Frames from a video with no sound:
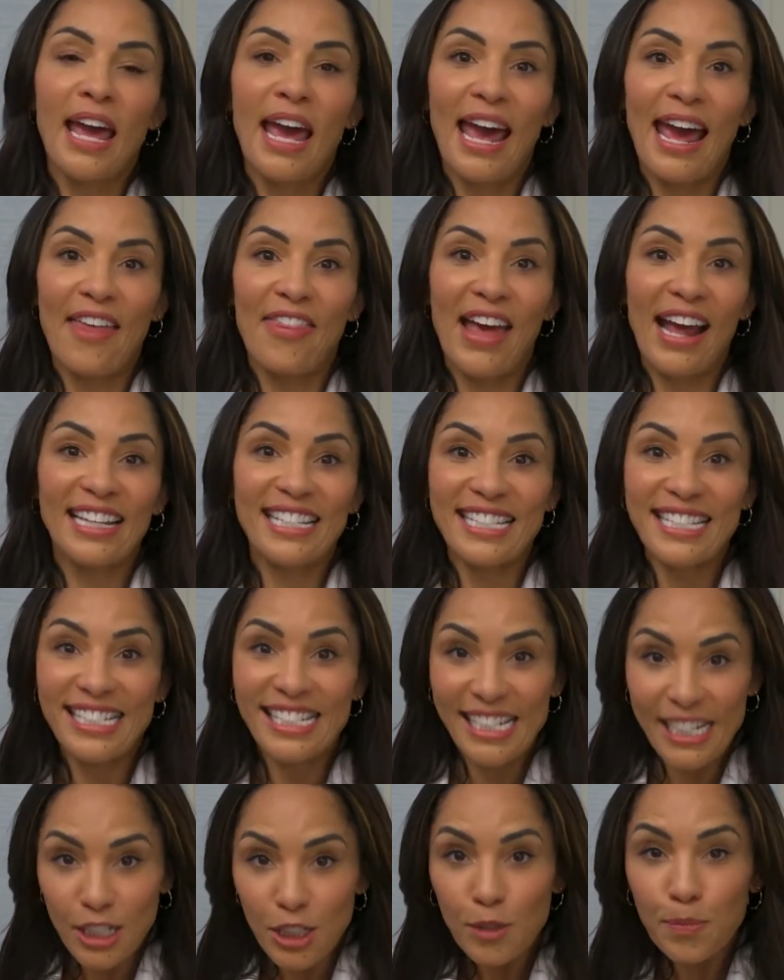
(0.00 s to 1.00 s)
And that's
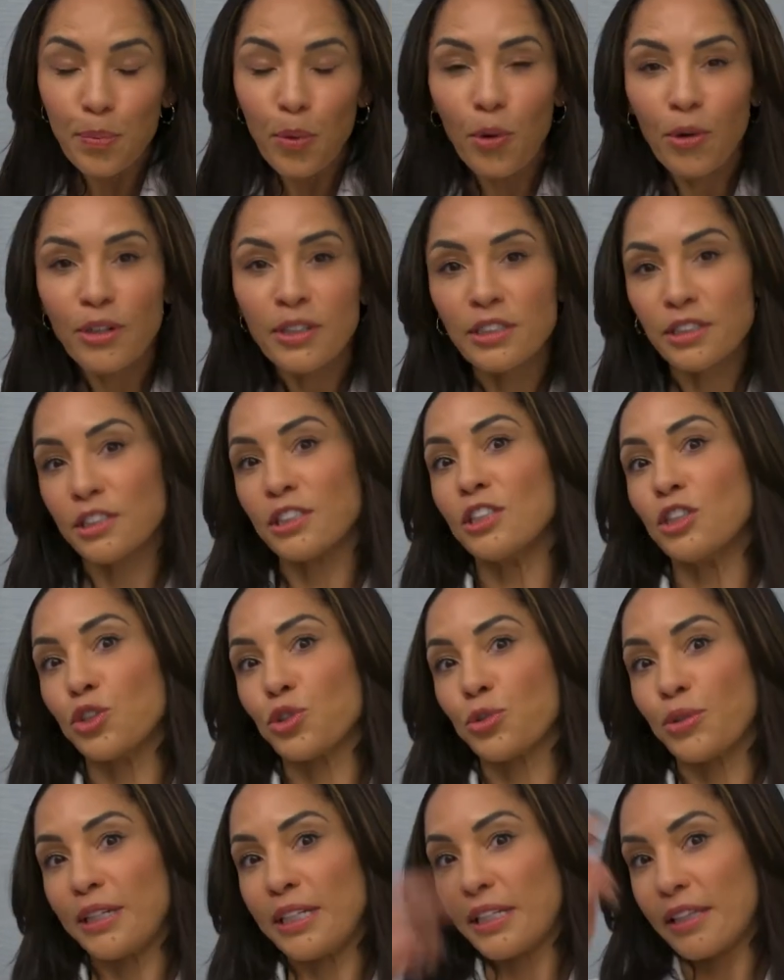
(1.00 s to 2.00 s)
Dysport to
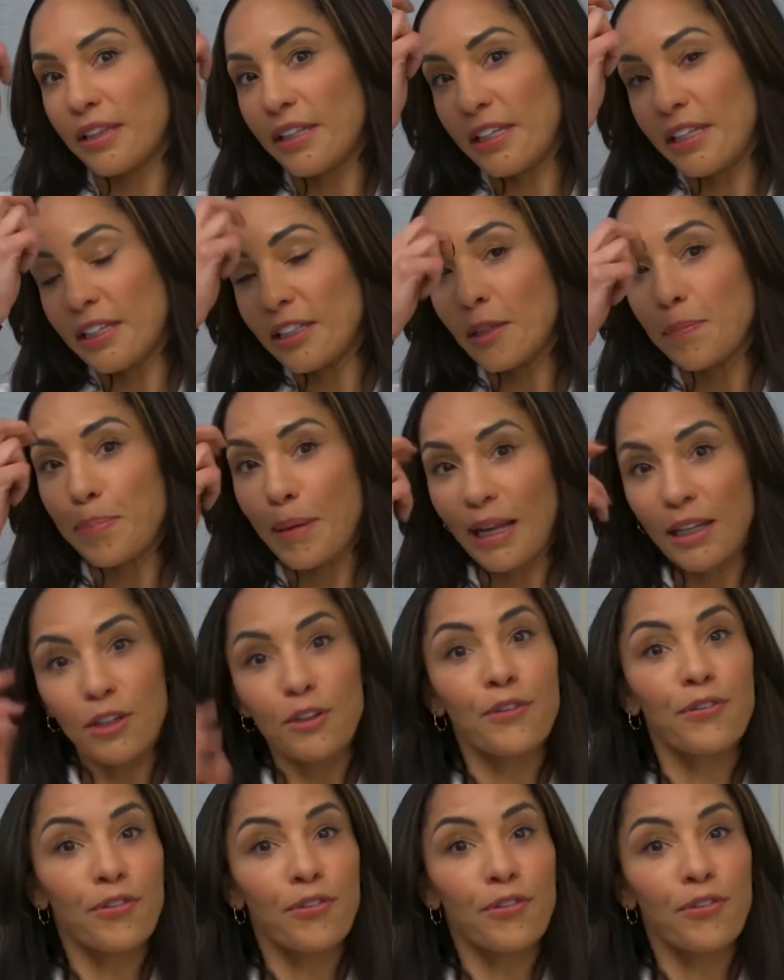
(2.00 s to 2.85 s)
treat the glabellar